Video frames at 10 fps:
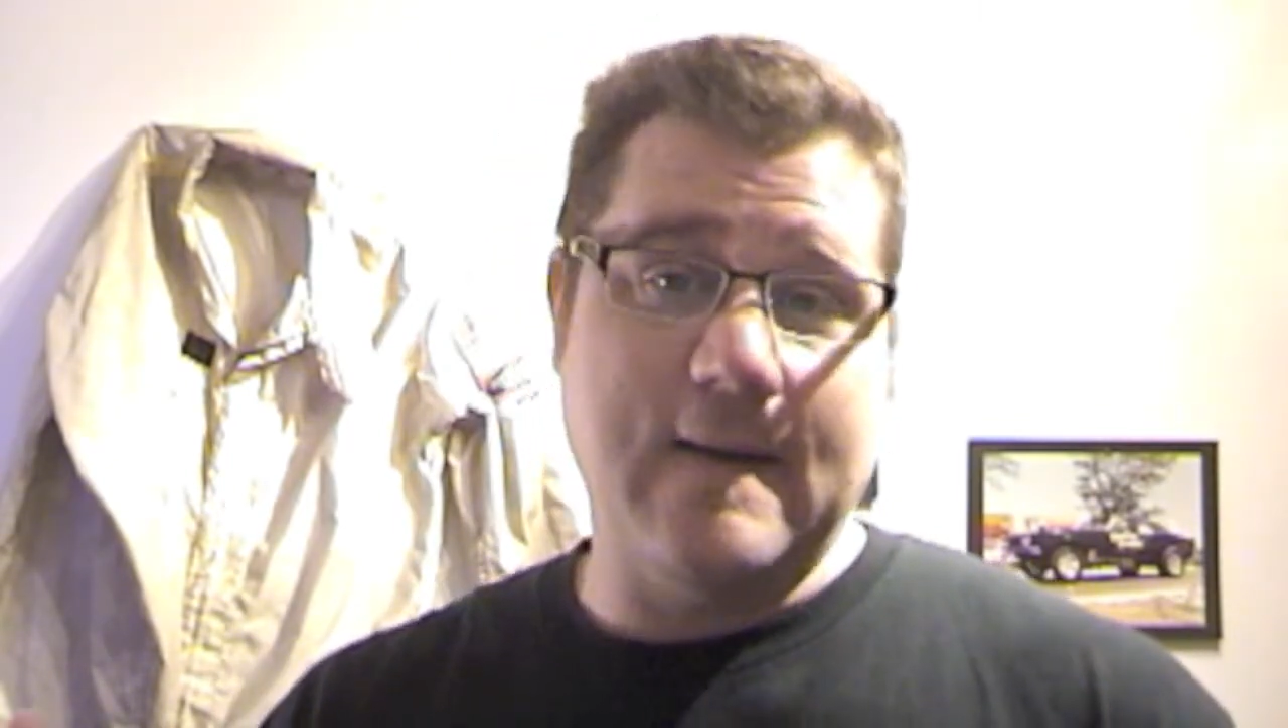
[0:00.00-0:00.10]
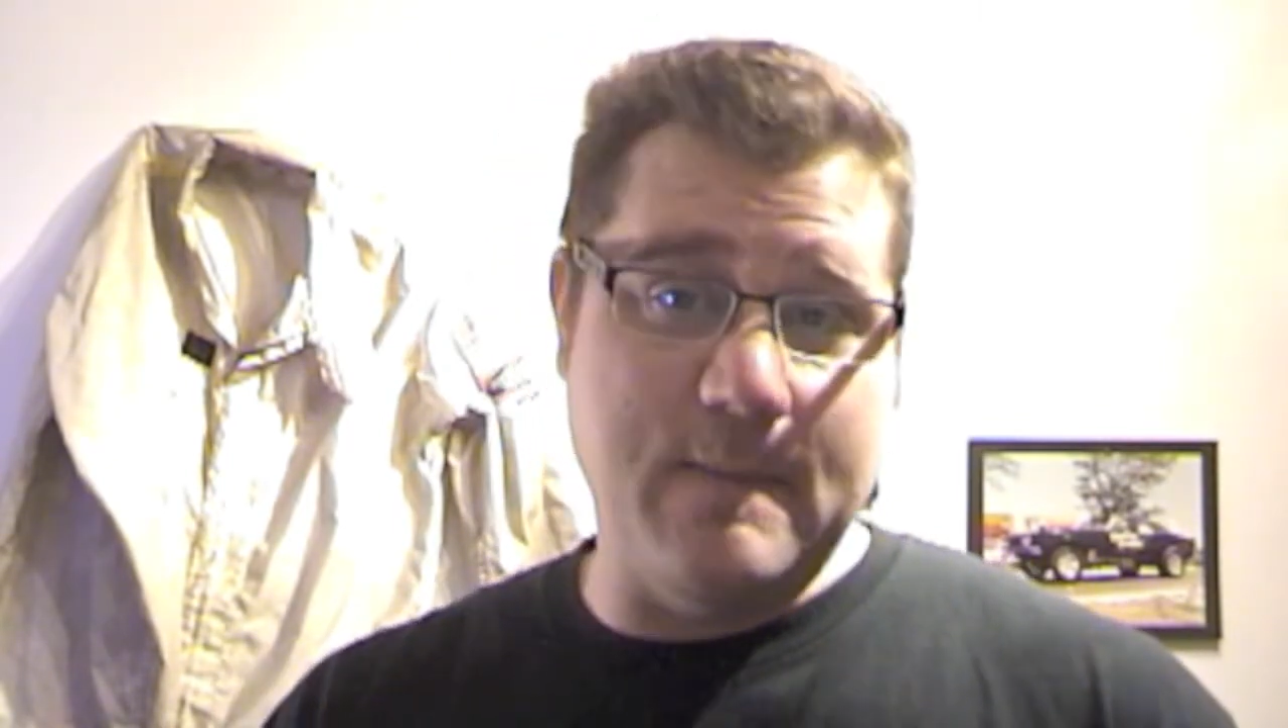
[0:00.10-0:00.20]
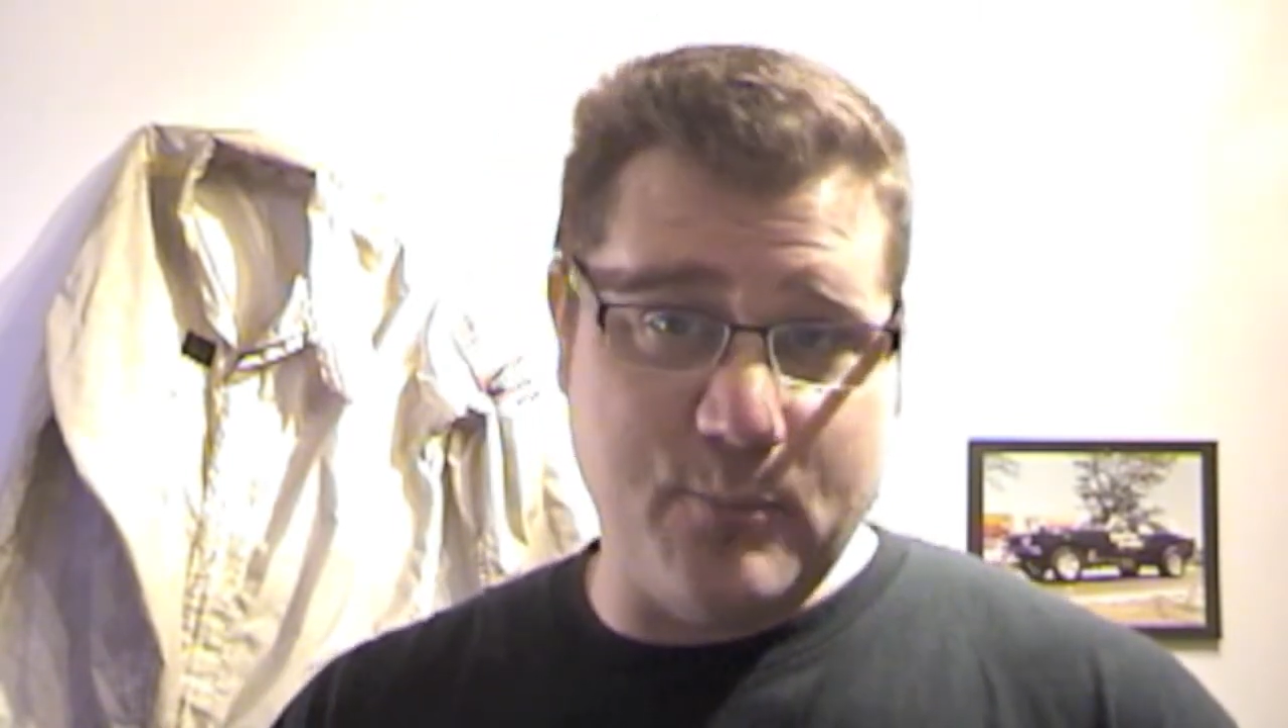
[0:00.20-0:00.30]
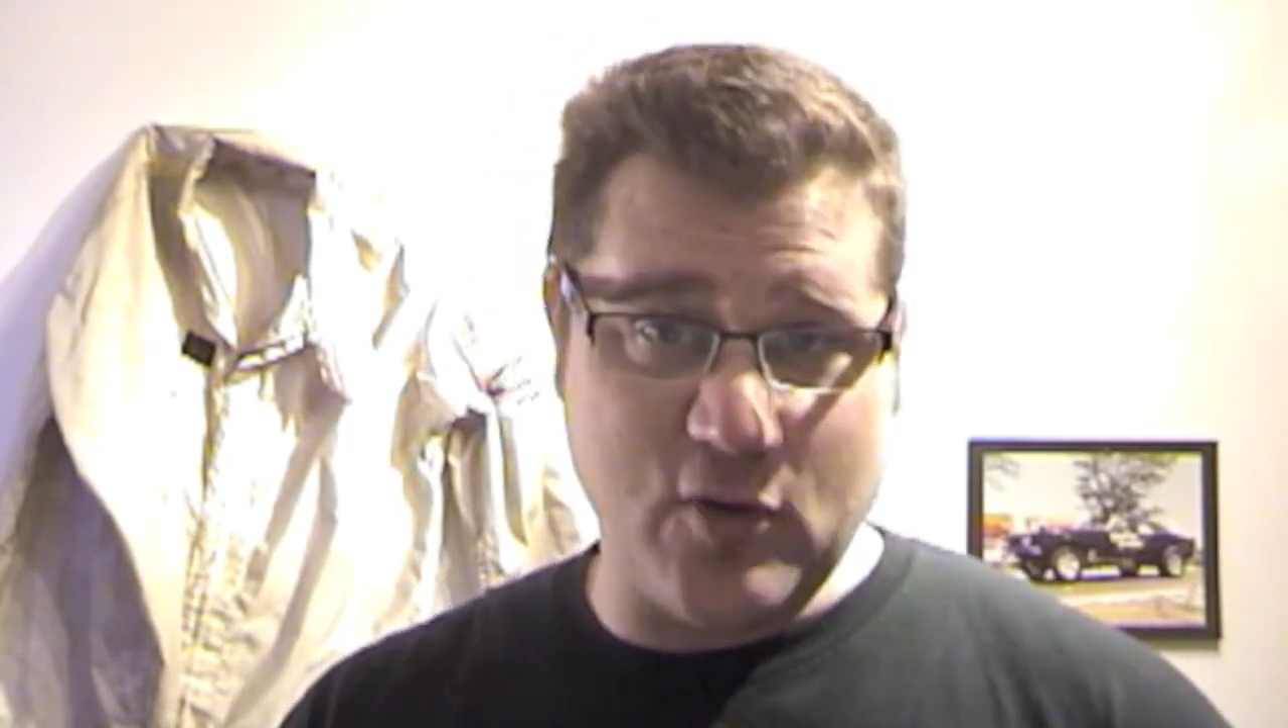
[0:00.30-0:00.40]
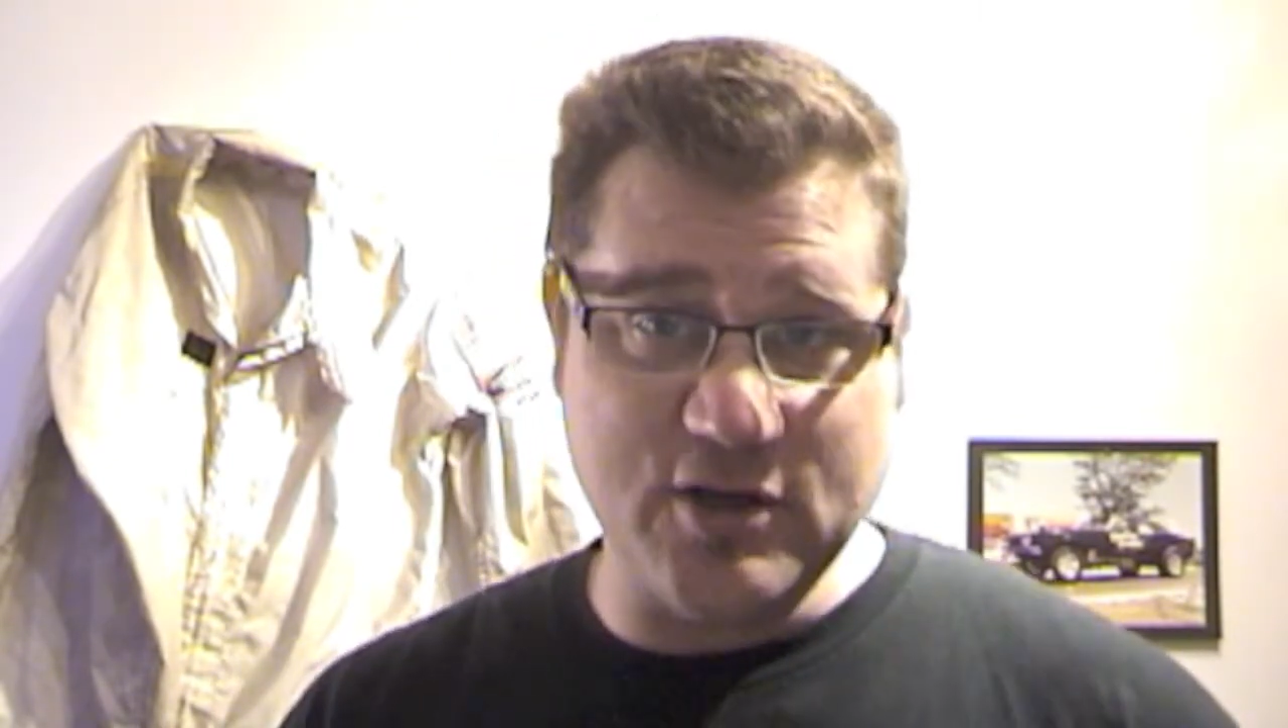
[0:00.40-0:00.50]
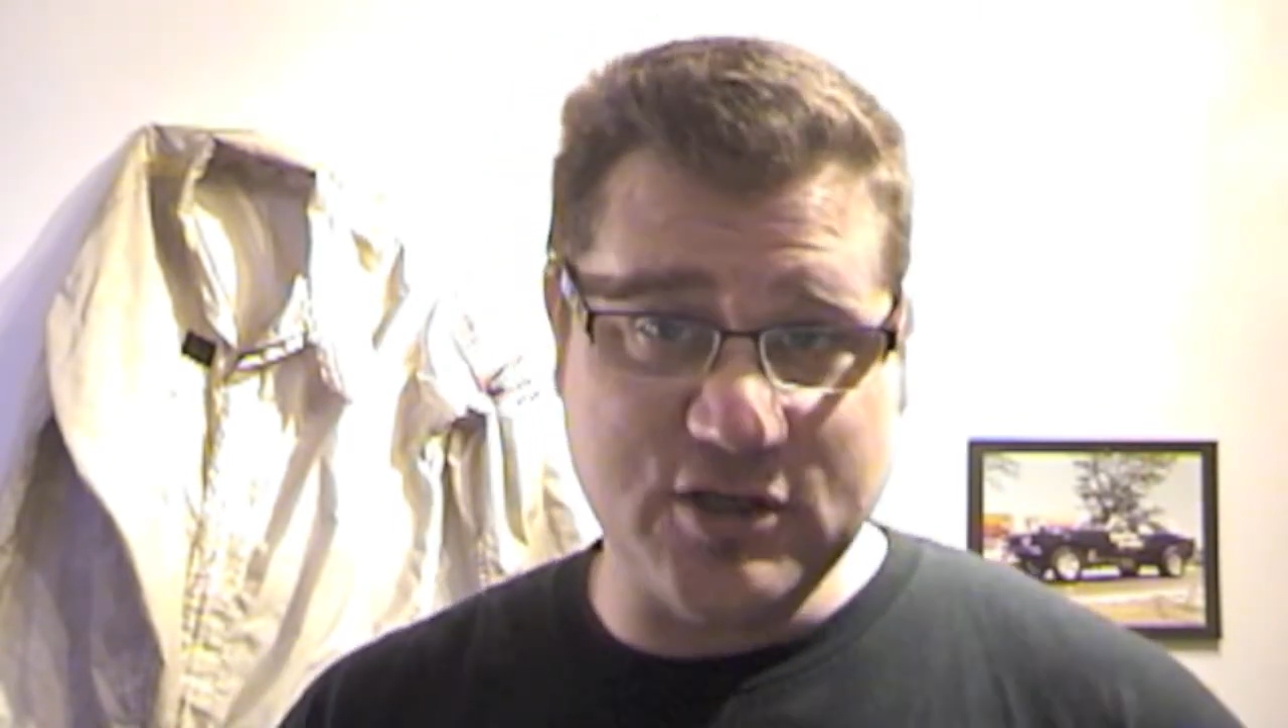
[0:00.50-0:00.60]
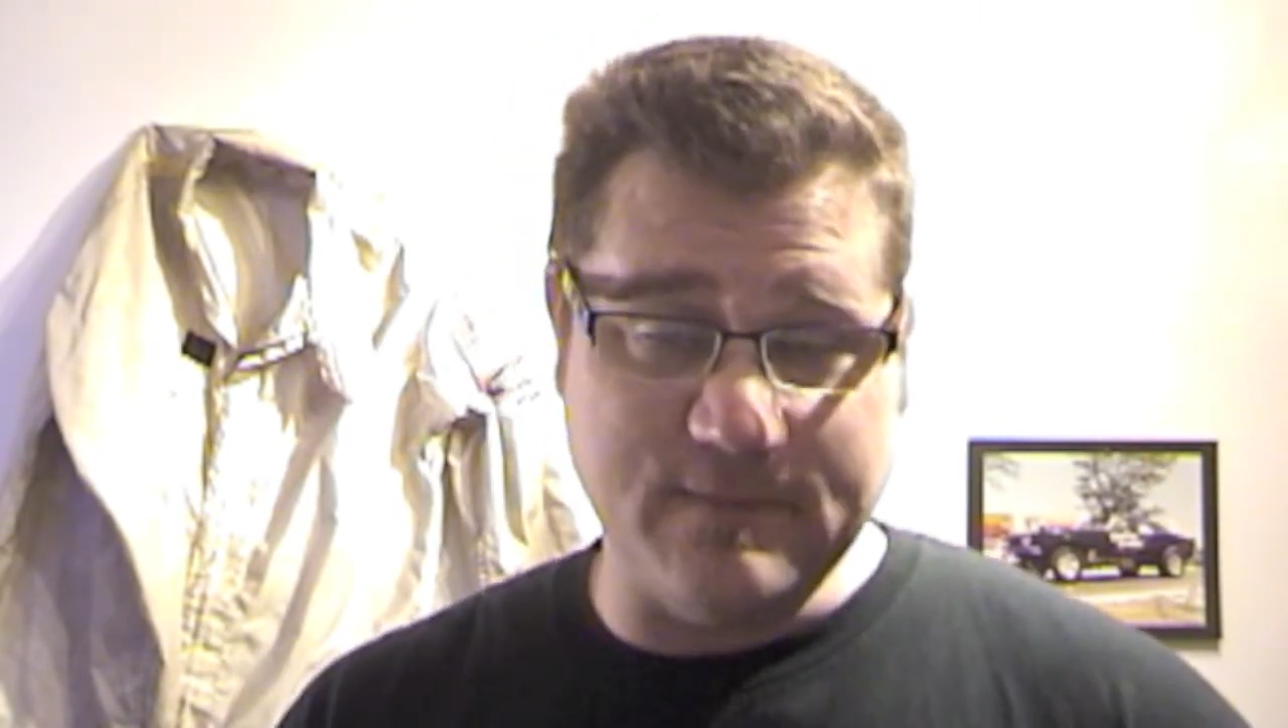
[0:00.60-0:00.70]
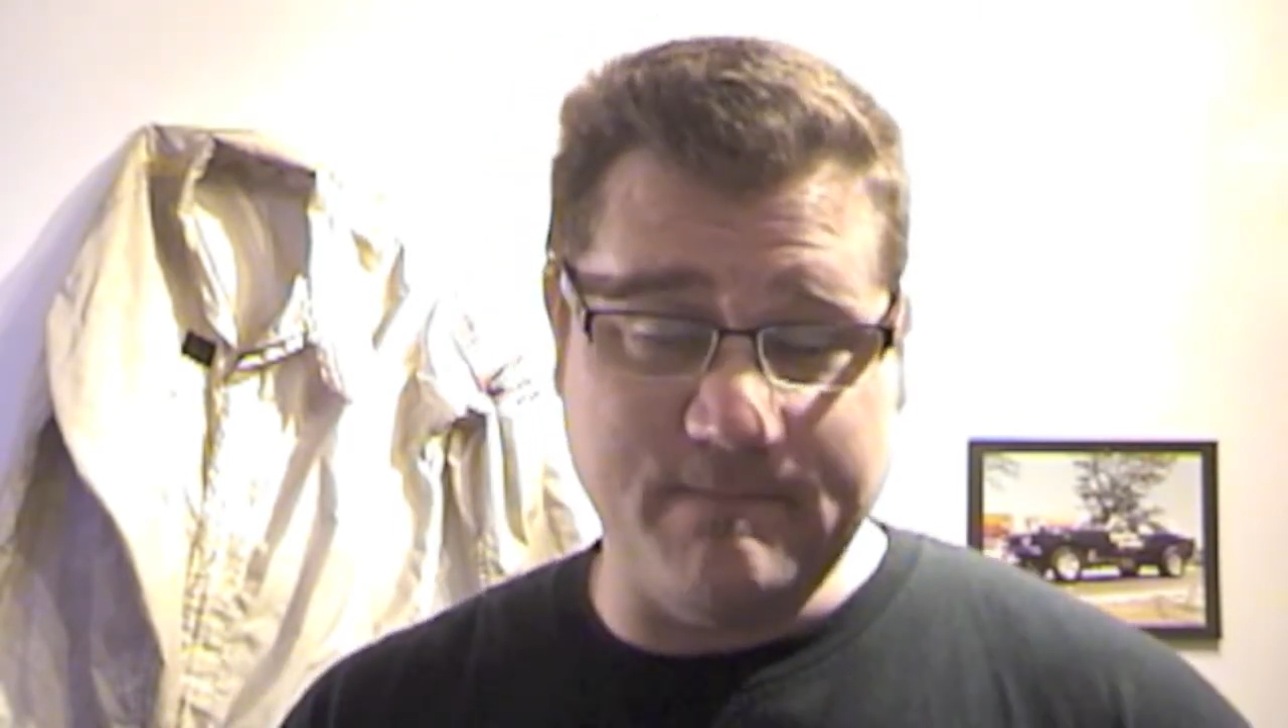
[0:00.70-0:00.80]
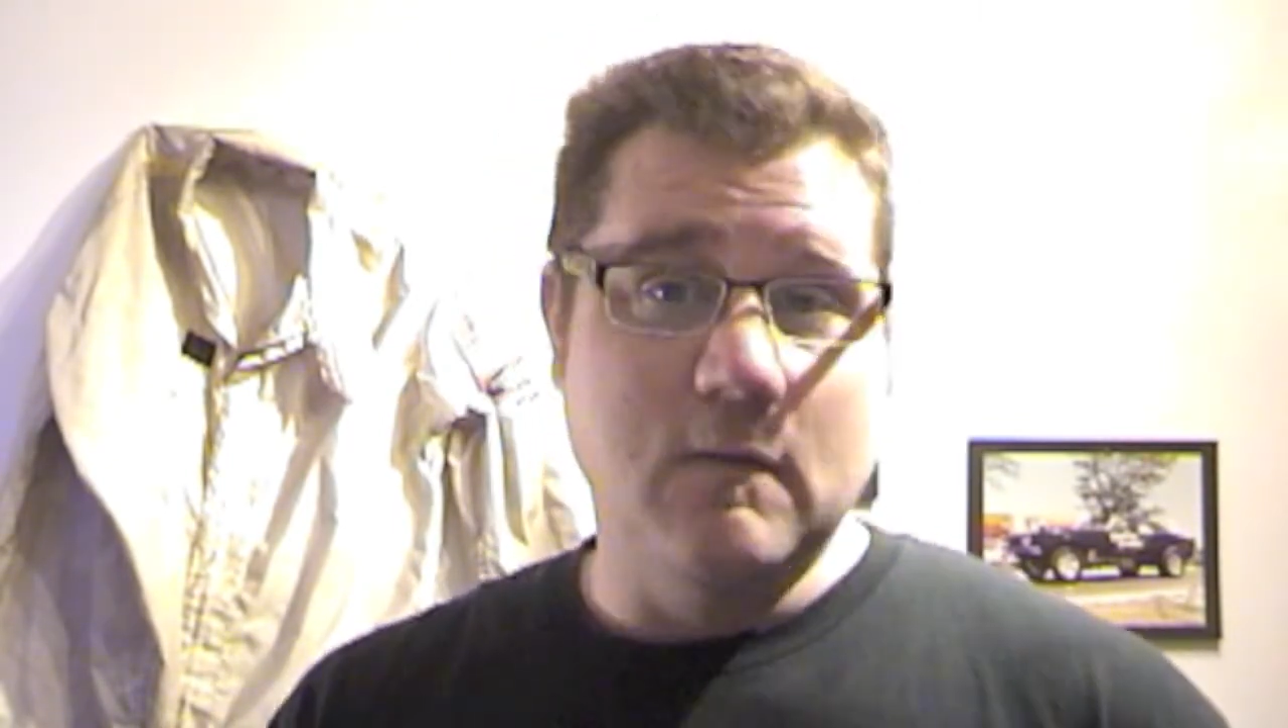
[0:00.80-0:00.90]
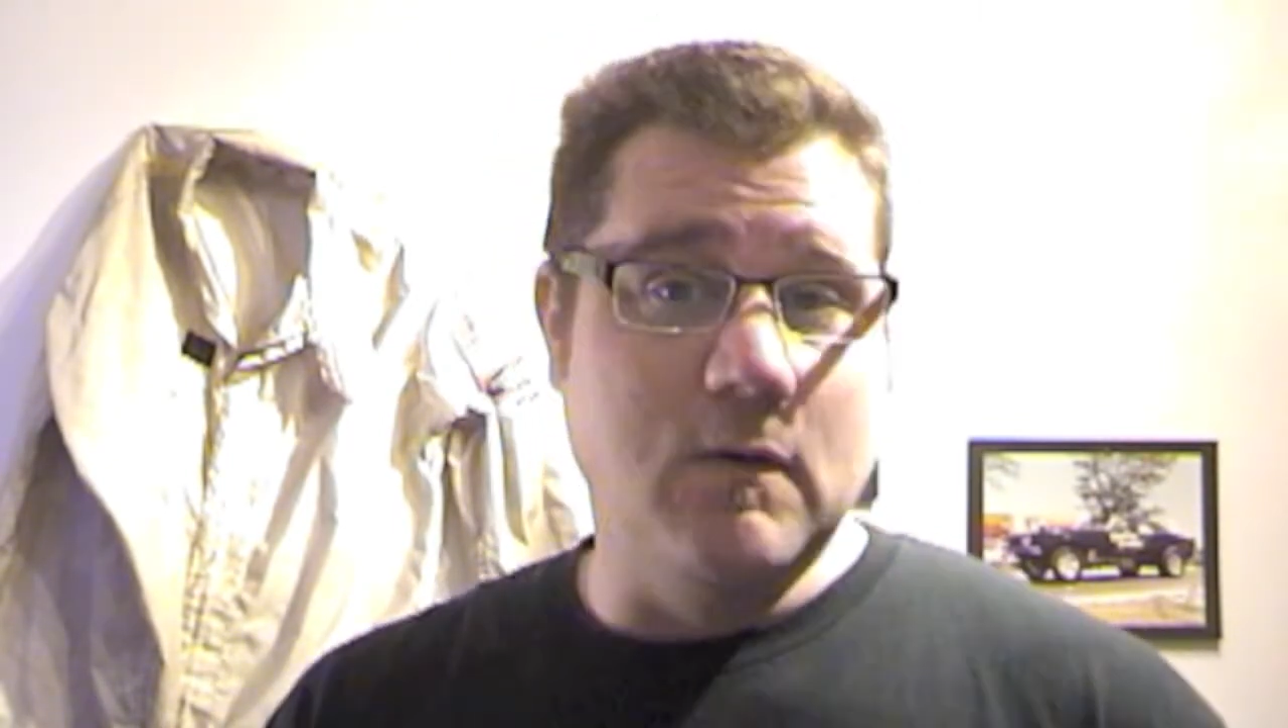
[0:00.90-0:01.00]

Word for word: compression.